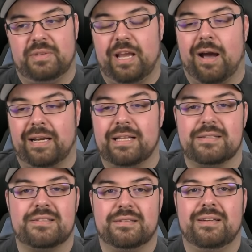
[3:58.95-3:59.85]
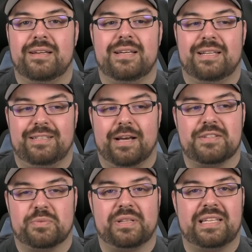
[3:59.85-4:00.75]
The audience
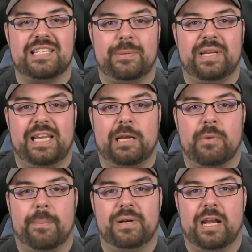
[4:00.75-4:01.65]
does really seem to eat them up.